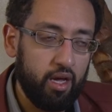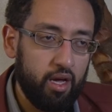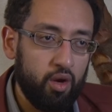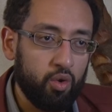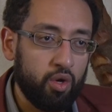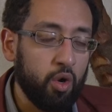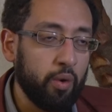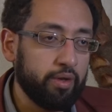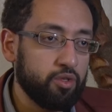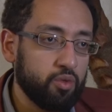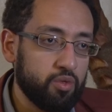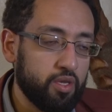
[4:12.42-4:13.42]
Or going
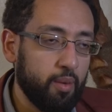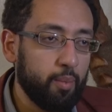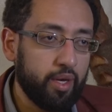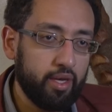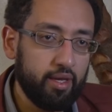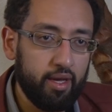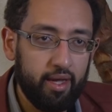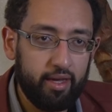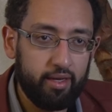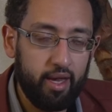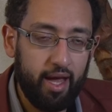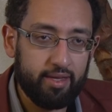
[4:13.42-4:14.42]
to somebody
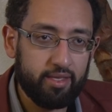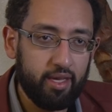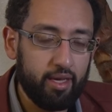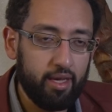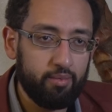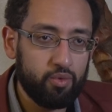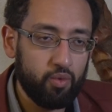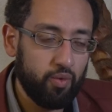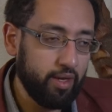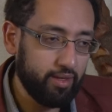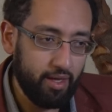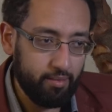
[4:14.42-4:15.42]
and asking him to
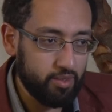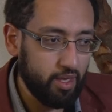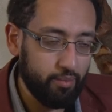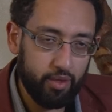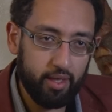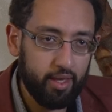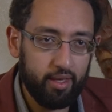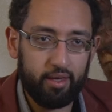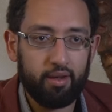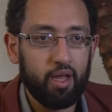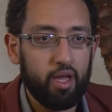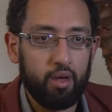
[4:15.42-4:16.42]
write them something
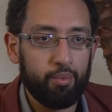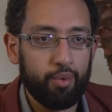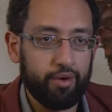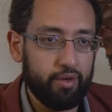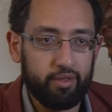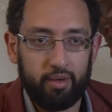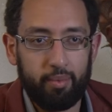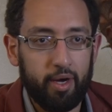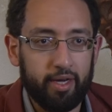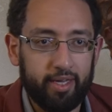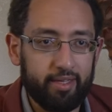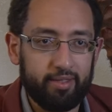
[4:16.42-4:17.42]
and put it in their
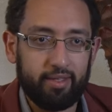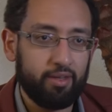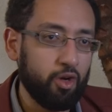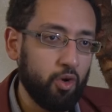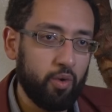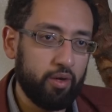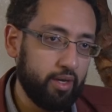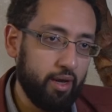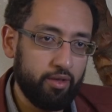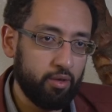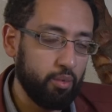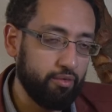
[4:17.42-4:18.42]
pocket and go and now
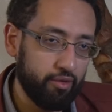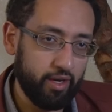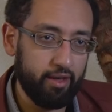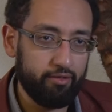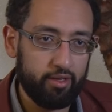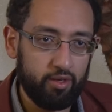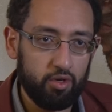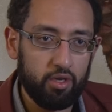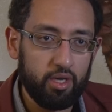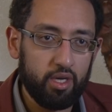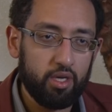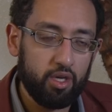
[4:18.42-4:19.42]
they'll be forgiven, or,
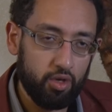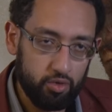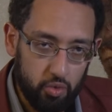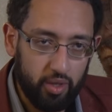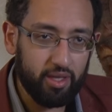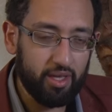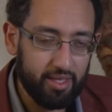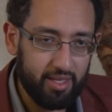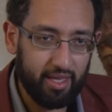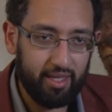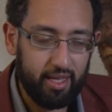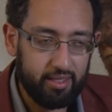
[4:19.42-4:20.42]
you know, doing things
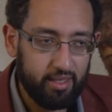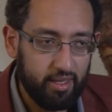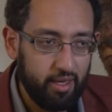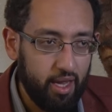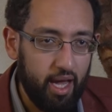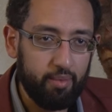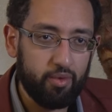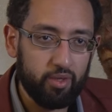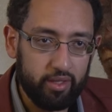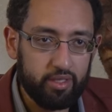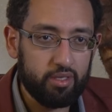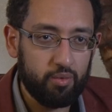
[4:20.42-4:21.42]
like that,
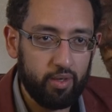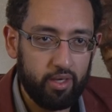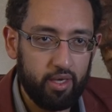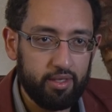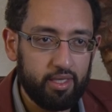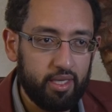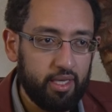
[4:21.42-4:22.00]
amulets and whatnot.